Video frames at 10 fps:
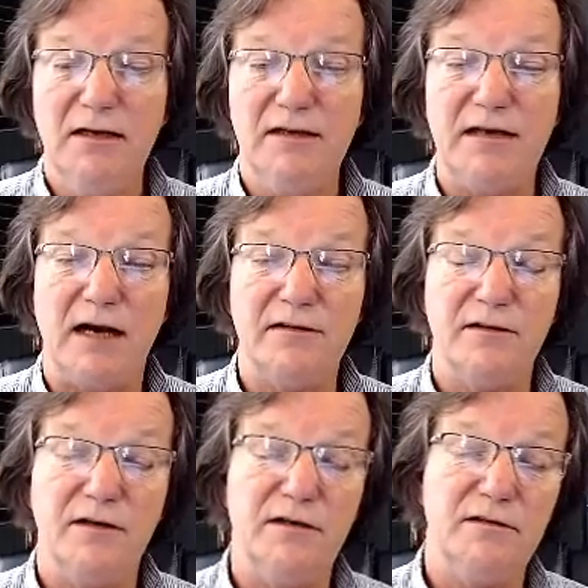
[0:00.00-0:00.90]
down in
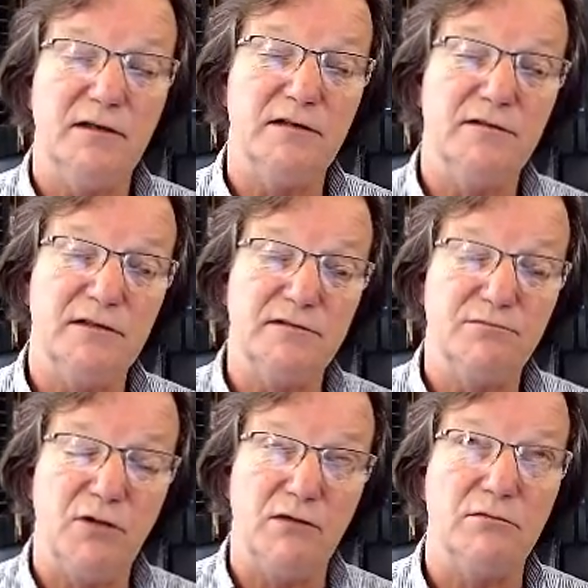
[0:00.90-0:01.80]
the in the, the
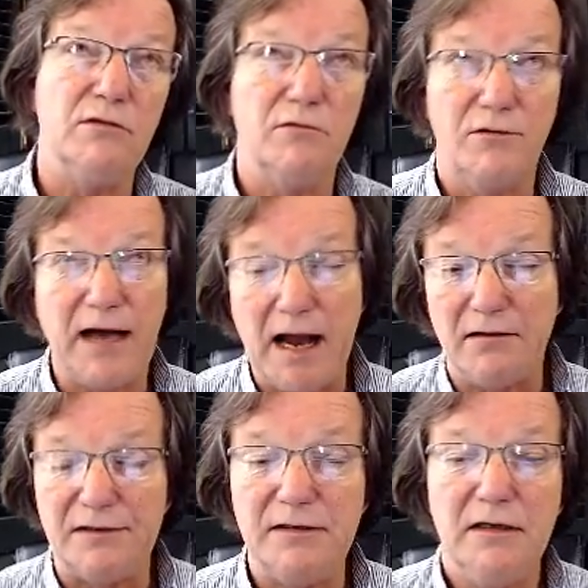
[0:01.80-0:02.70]
well Rhode
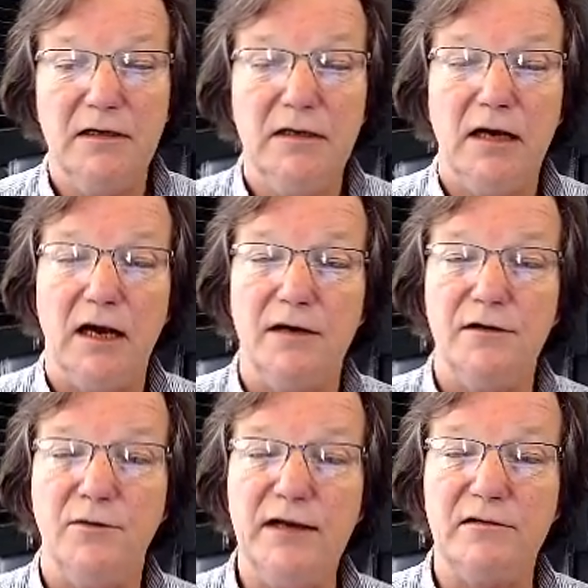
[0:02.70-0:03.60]
Island,
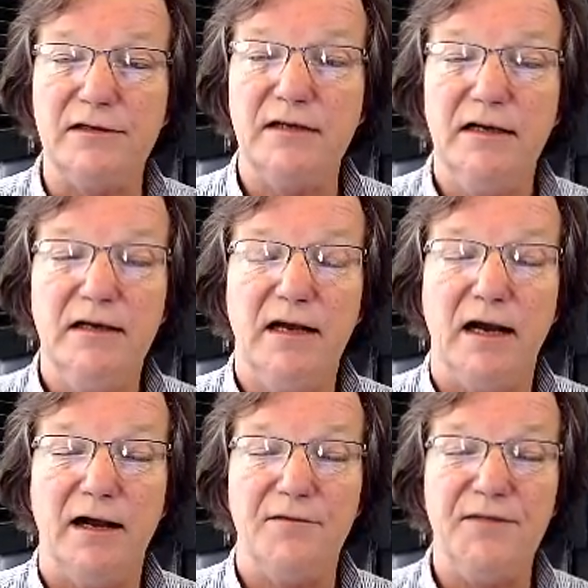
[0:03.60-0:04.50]
New England.
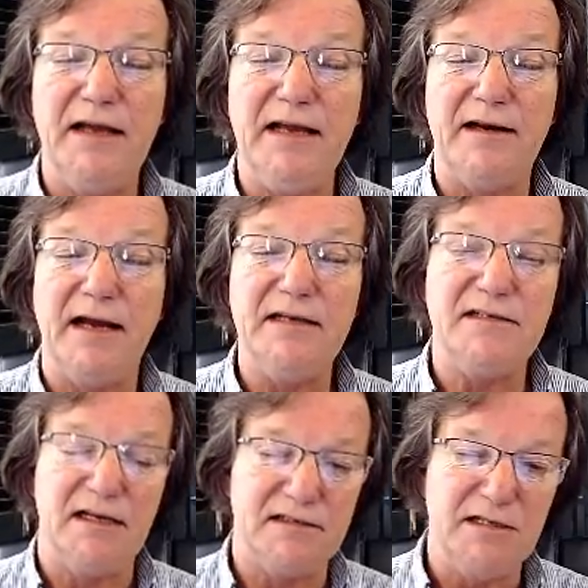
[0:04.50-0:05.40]
Uh, they get
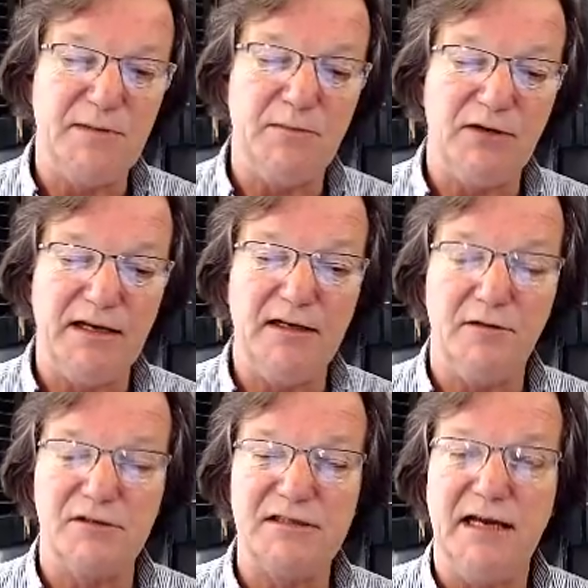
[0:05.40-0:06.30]
nice things. These people get
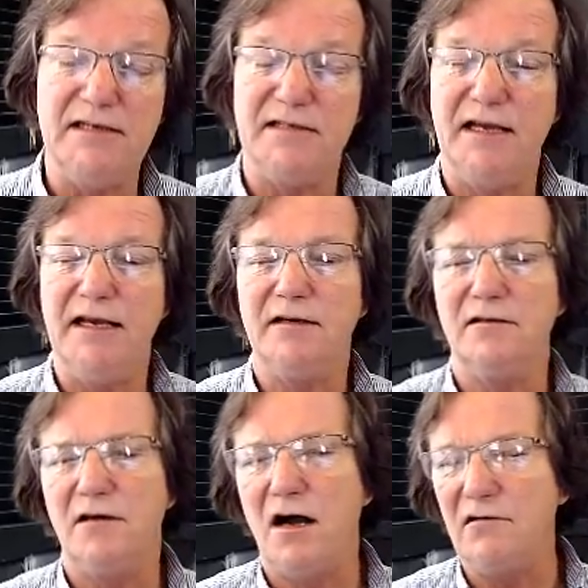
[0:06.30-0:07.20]
into estates, they
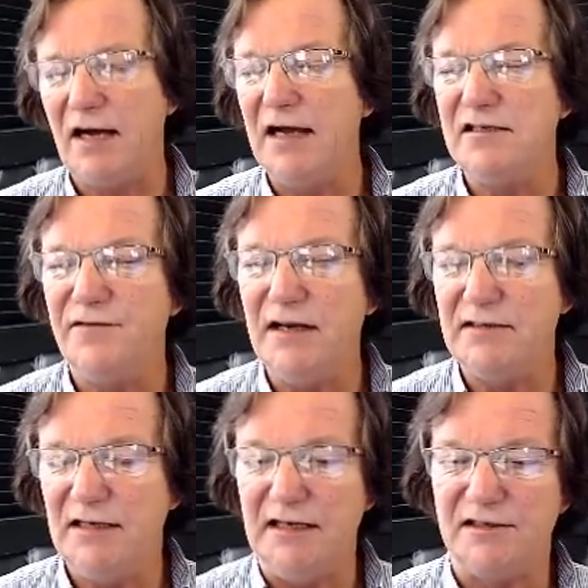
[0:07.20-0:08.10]
handle all kinds of
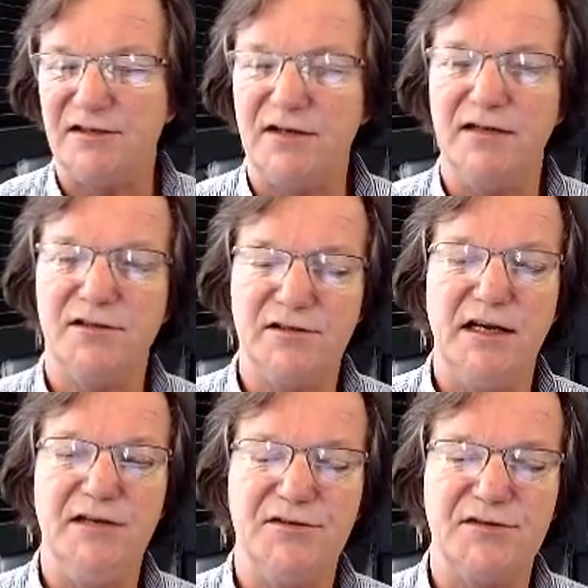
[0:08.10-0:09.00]
antiques. It's not just
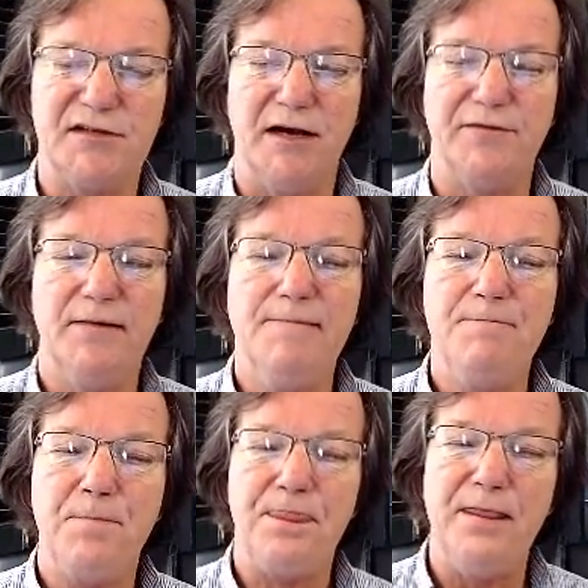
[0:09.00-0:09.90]
Asian stuff
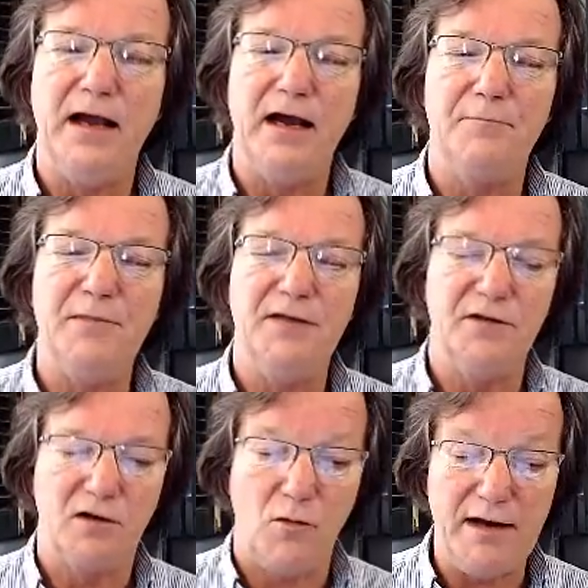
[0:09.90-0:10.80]
um, and
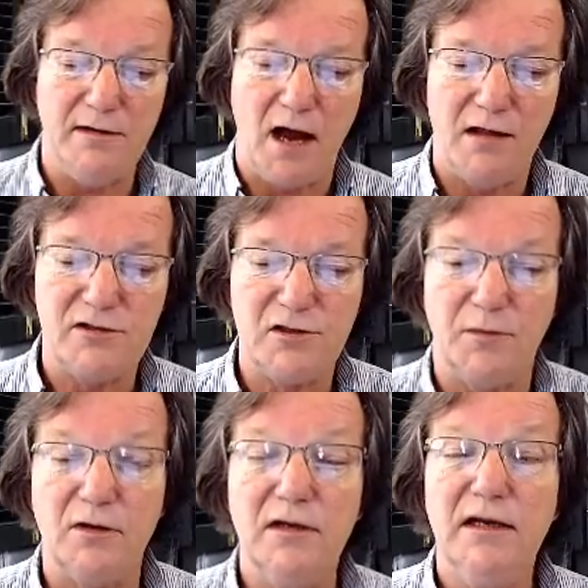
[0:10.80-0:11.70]
they're quite
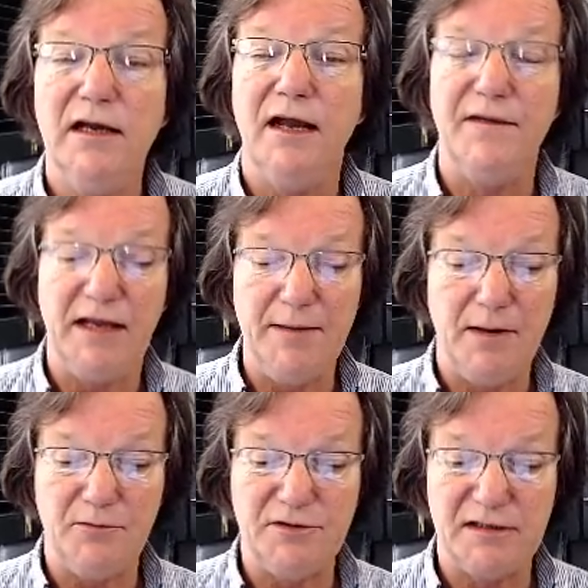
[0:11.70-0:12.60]
knowledgeable. And they came
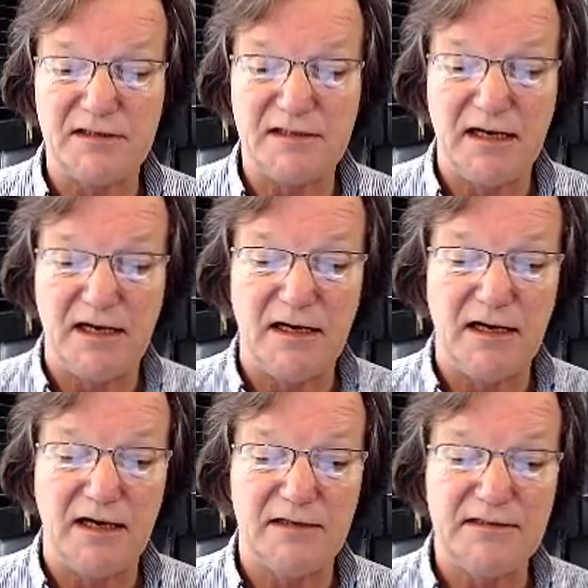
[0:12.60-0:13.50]
up with this uh,
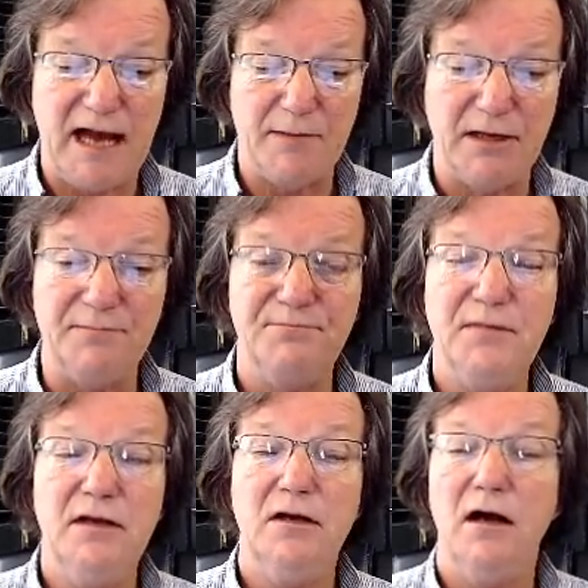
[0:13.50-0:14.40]
uh, tablet.
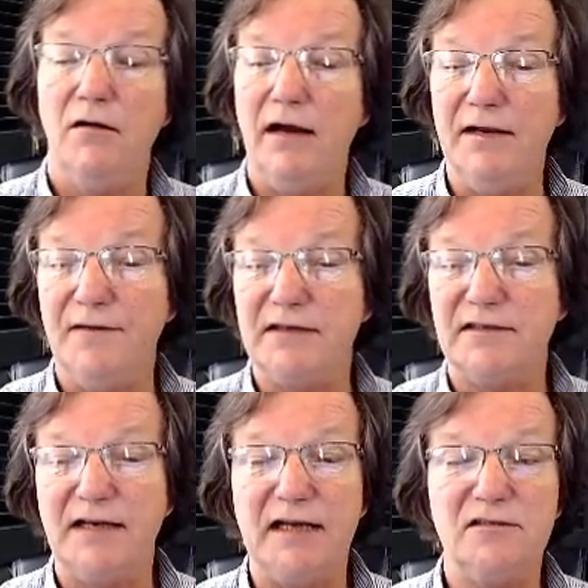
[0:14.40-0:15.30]
All right,
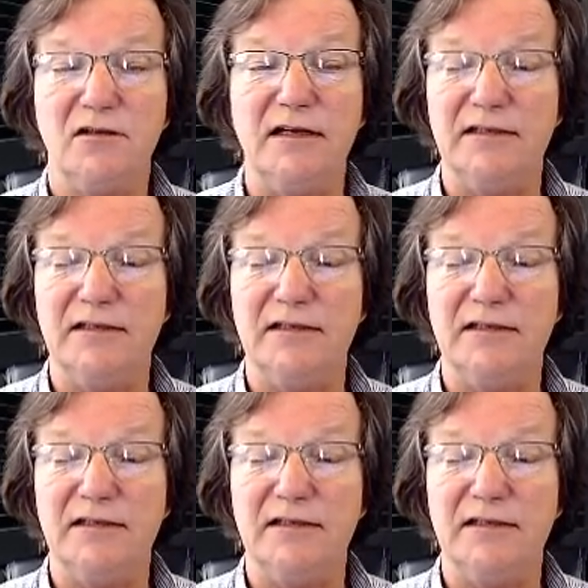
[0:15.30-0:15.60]
that's a nice looking